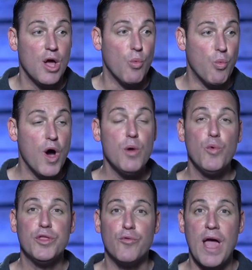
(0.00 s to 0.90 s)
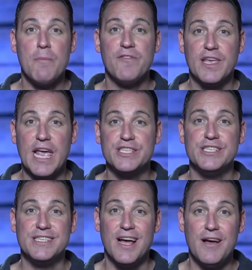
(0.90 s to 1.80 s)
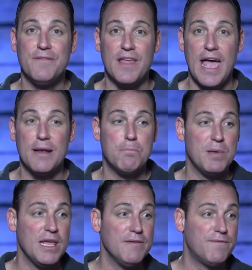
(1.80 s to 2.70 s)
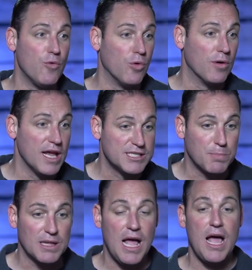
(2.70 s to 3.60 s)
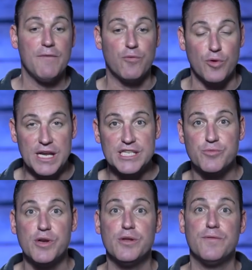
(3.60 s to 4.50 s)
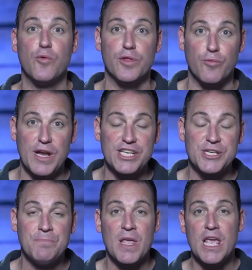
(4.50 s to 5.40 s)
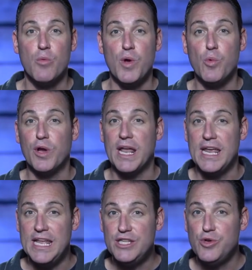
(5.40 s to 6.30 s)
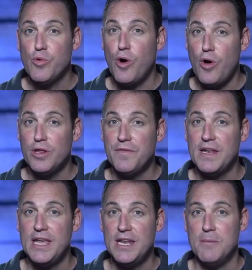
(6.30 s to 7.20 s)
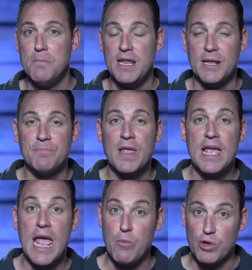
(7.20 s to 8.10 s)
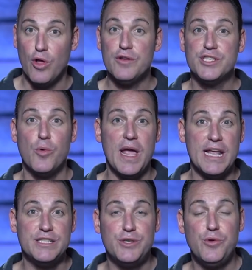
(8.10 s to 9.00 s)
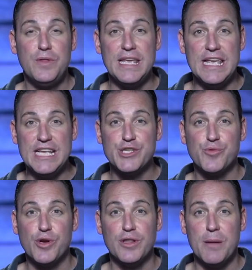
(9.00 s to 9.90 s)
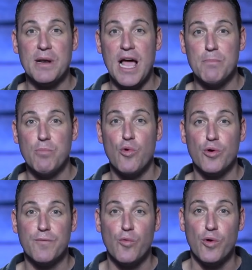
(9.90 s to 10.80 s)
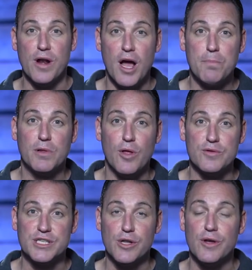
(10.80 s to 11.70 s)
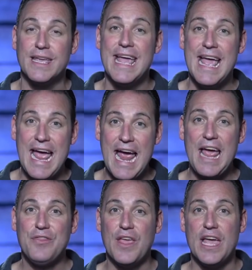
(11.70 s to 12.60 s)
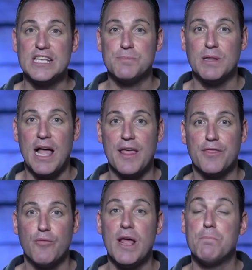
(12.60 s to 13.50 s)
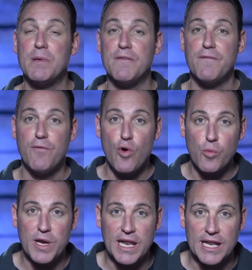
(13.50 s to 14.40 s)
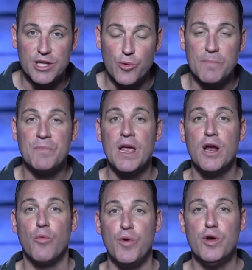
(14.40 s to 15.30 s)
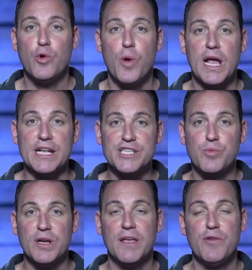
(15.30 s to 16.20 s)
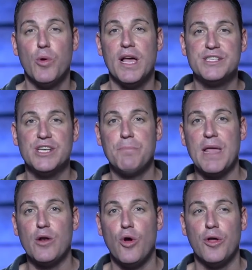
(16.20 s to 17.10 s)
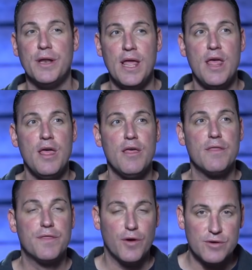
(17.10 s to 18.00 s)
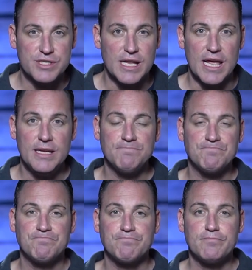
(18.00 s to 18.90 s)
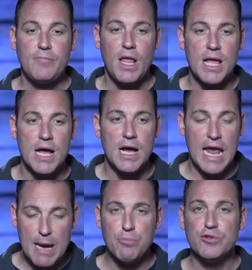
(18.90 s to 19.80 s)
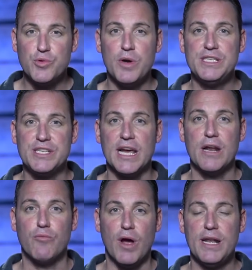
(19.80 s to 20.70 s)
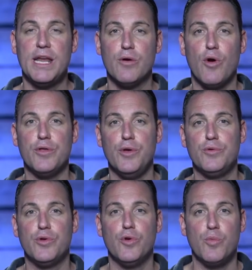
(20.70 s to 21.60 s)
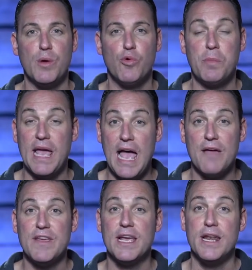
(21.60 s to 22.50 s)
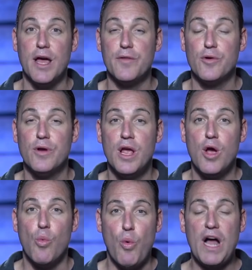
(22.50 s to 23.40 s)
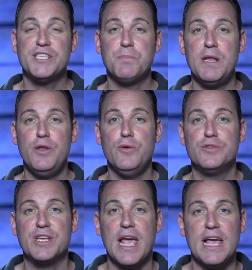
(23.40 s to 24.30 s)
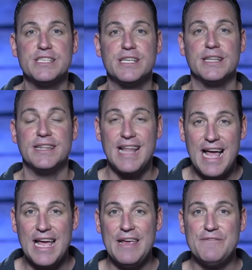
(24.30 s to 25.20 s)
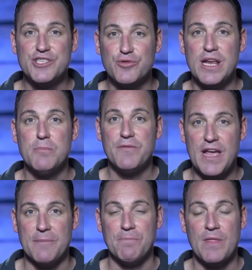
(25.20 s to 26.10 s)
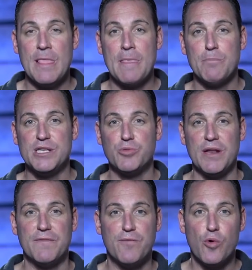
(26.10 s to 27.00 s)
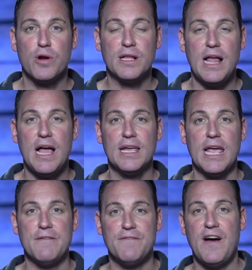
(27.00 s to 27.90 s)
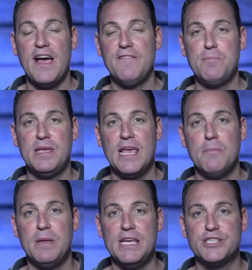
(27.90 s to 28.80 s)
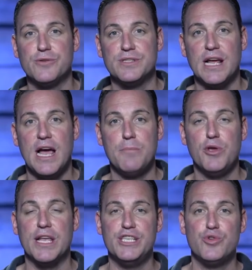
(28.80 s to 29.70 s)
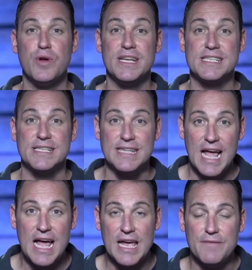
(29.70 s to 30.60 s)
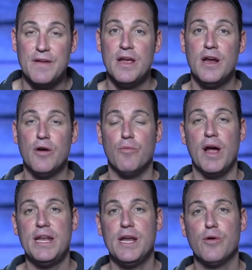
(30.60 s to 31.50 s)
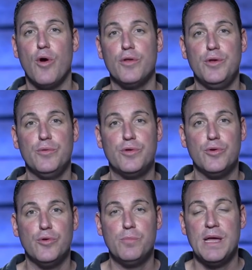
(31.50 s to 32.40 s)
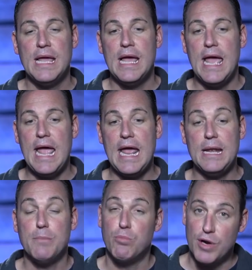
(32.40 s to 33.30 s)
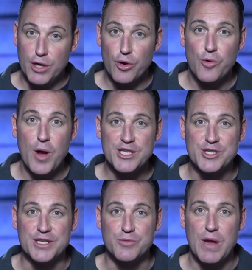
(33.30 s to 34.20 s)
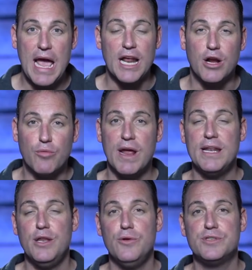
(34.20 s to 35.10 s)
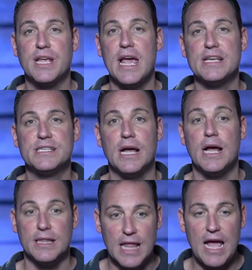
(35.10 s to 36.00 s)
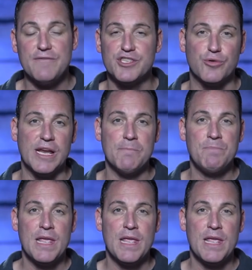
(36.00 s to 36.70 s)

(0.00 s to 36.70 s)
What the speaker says: What would the ramifications of that be for Hezbollah, for Israel, for the region? We will get into all of it in a minute, and we'll also head to the Israel-Lebanon border for an up-close look at the Hezbollah threat. Before we get into it, real quick, I just want to give you a heads up that on Thursday, April 22nd, right here on YouTube, we will be having another Watchman Newscast live stream event between 4 o'clock and 5 p.m. Eastern Time. You can join us live right here on YouTube and bring your questions. We had a great newscast, a live stream